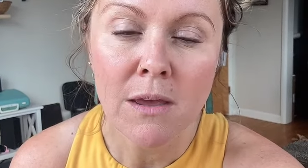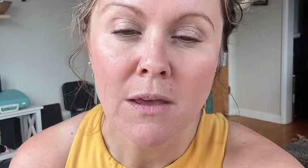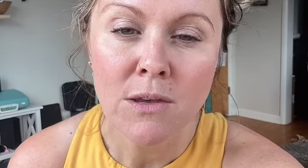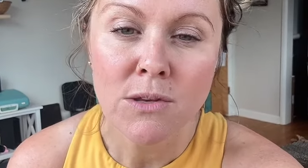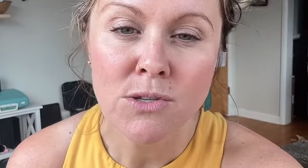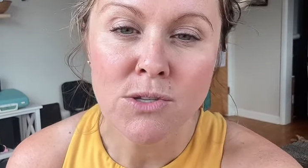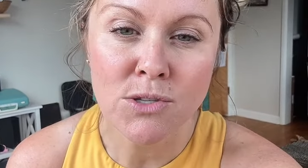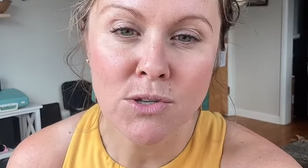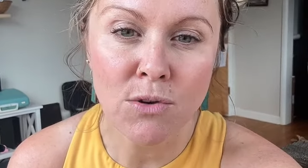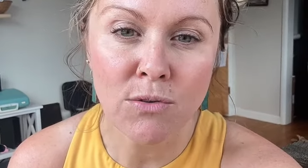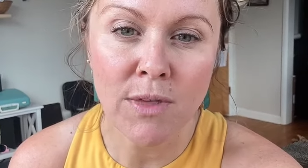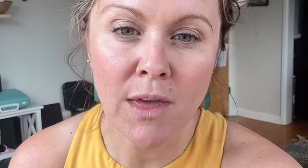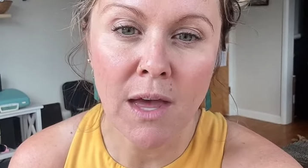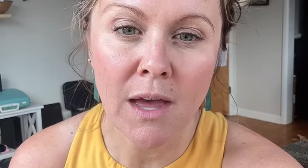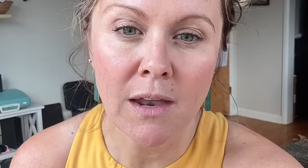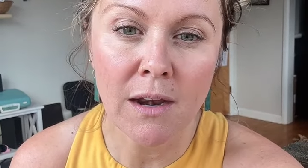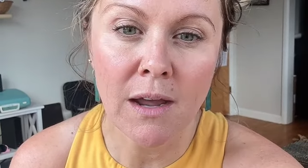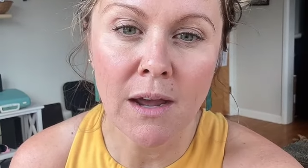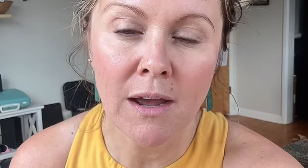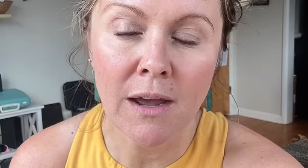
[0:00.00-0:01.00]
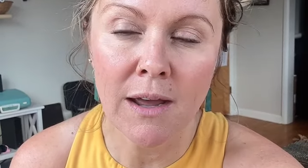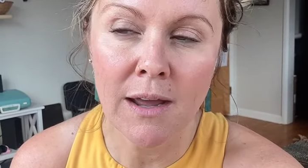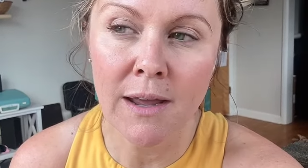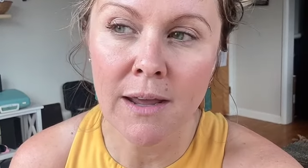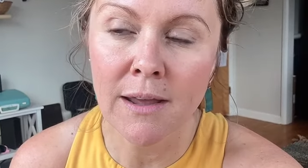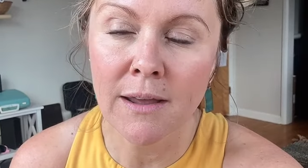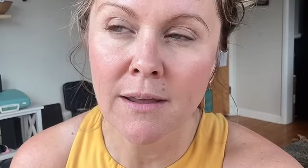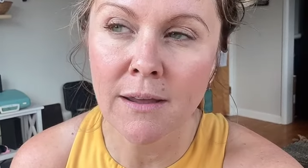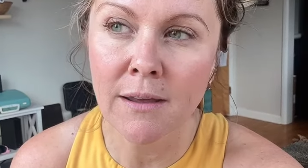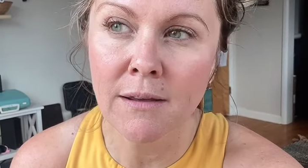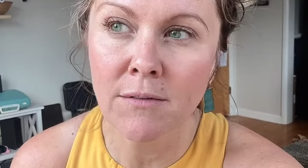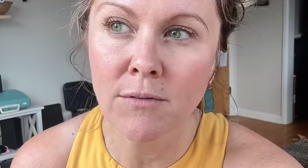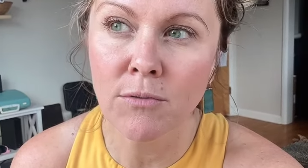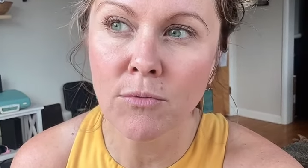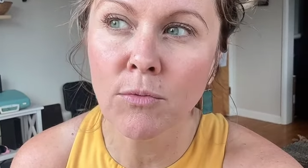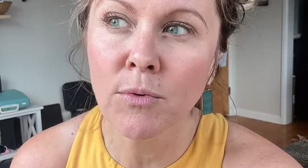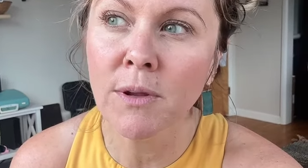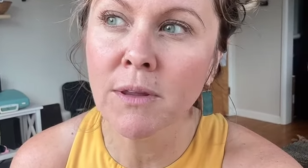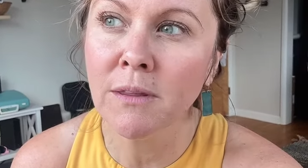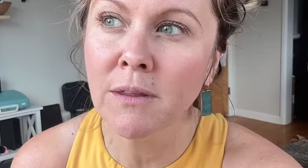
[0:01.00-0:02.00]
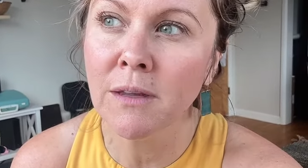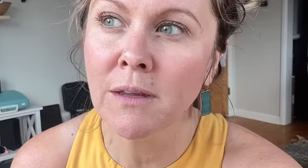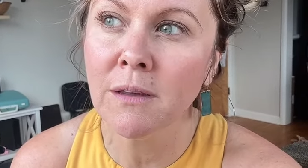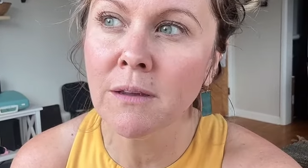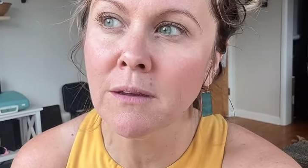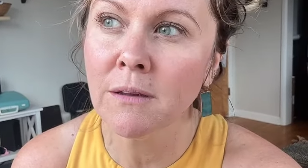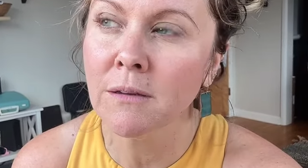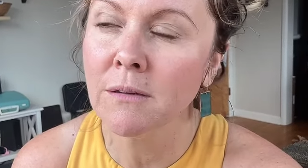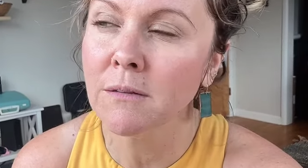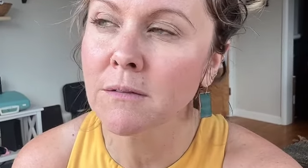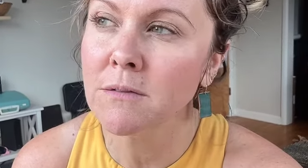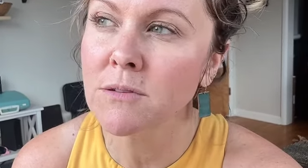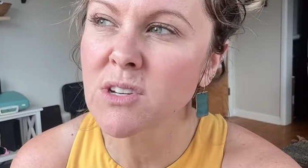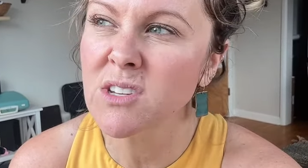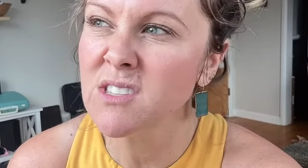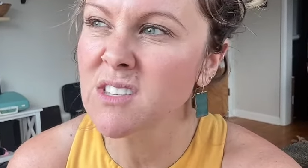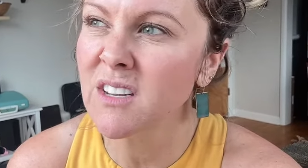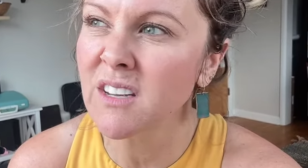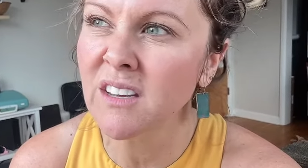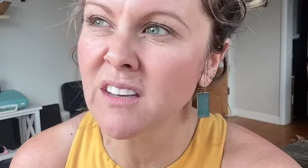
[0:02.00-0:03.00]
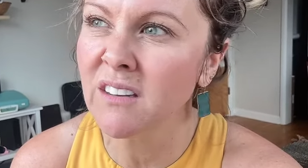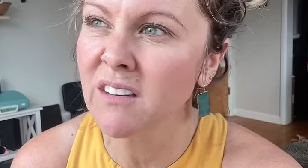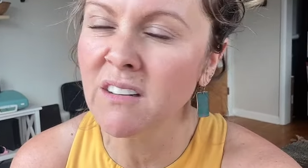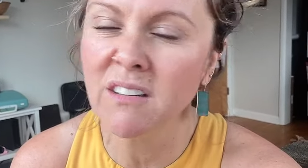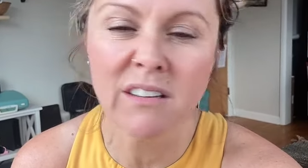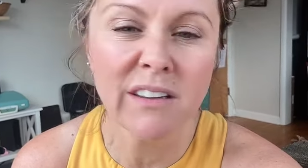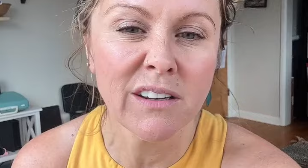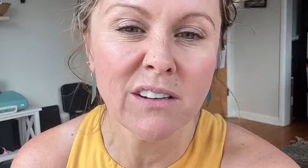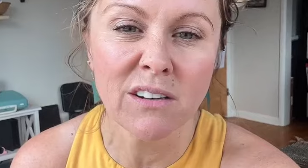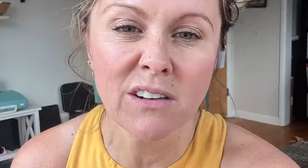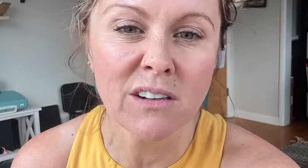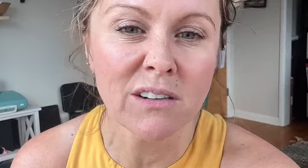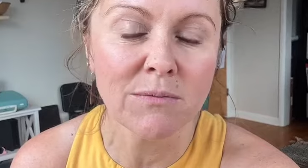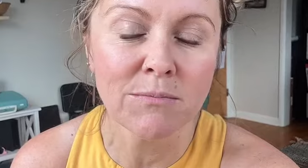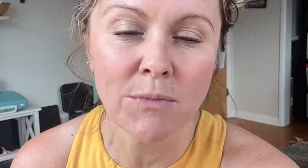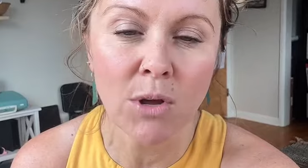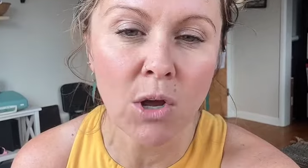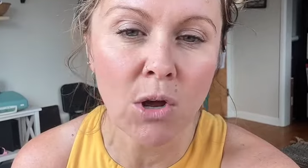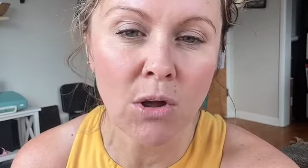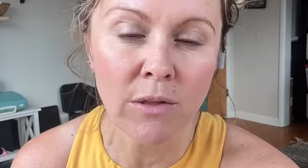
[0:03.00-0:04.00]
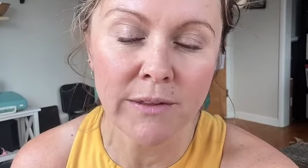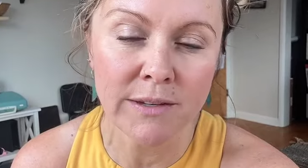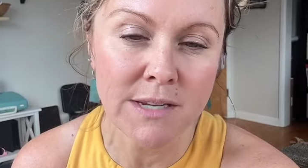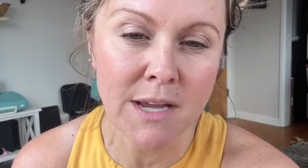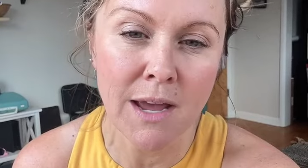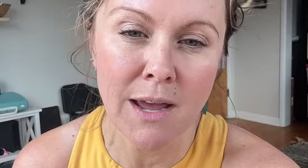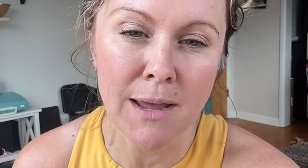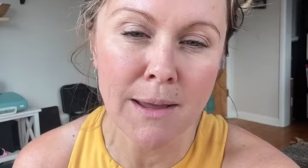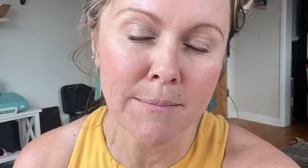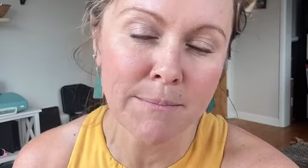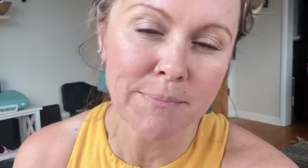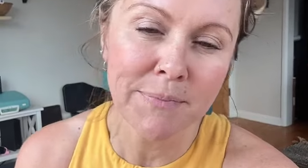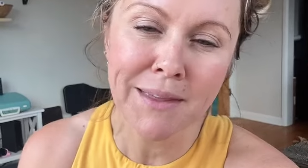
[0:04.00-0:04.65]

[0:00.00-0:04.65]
so that I really just eat cleaner all the time.